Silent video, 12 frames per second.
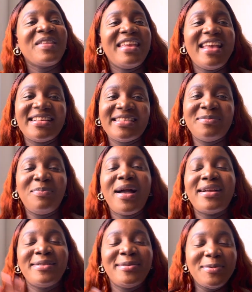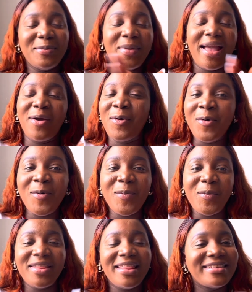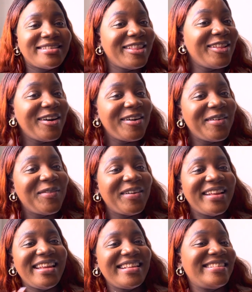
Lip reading: Yes, back to my home where there's love and there's